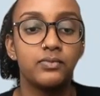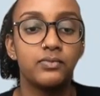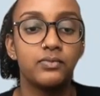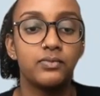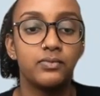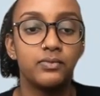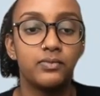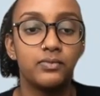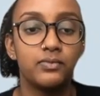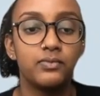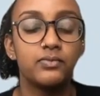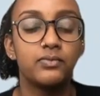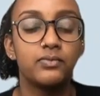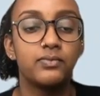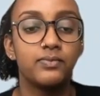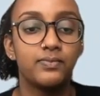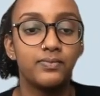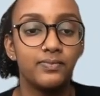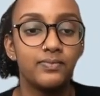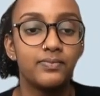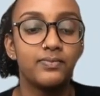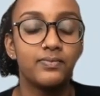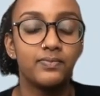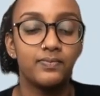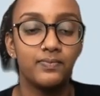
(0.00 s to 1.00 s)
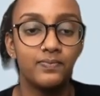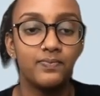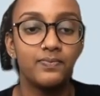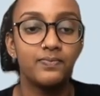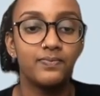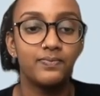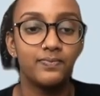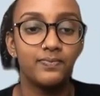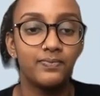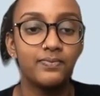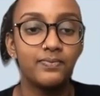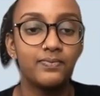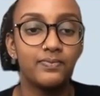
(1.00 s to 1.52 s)

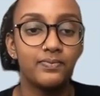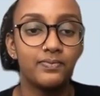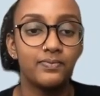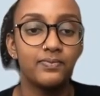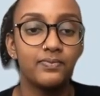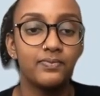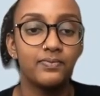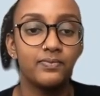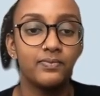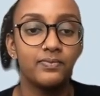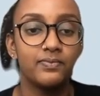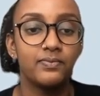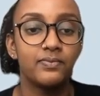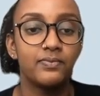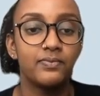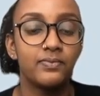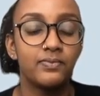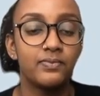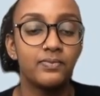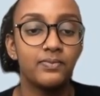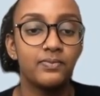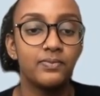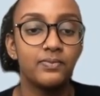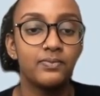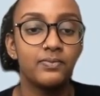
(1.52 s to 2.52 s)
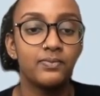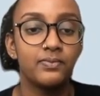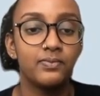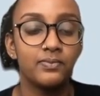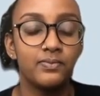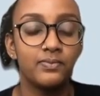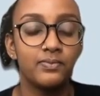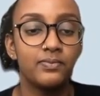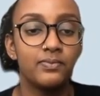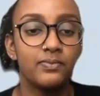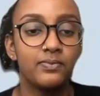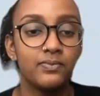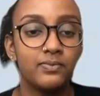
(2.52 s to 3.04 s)

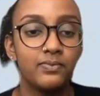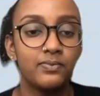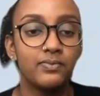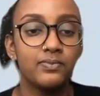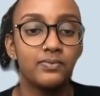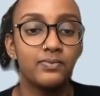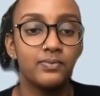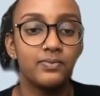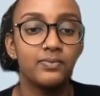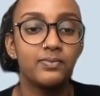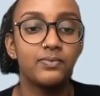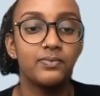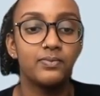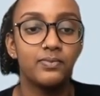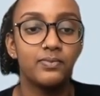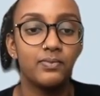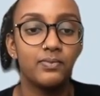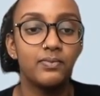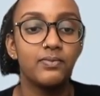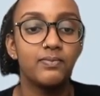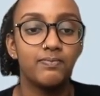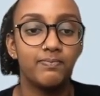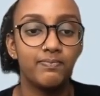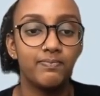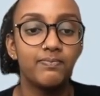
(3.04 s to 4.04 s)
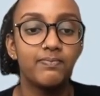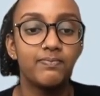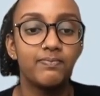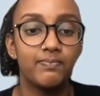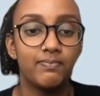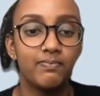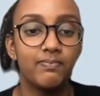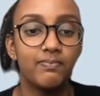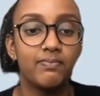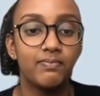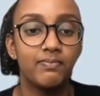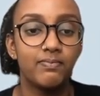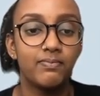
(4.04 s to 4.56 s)

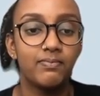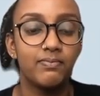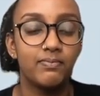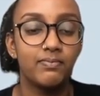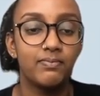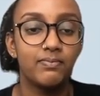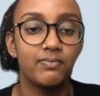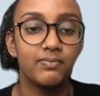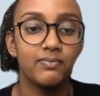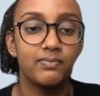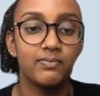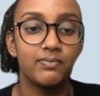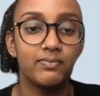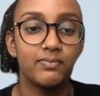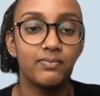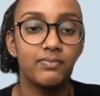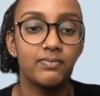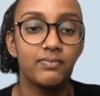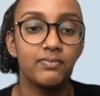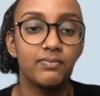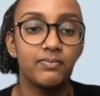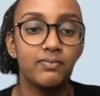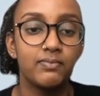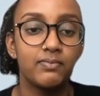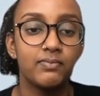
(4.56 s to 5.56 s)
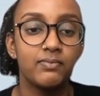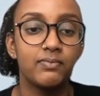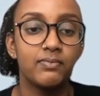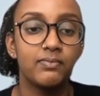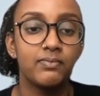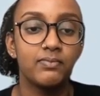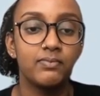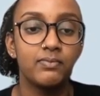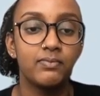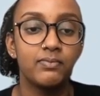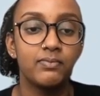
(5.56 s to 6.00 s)
[no speech]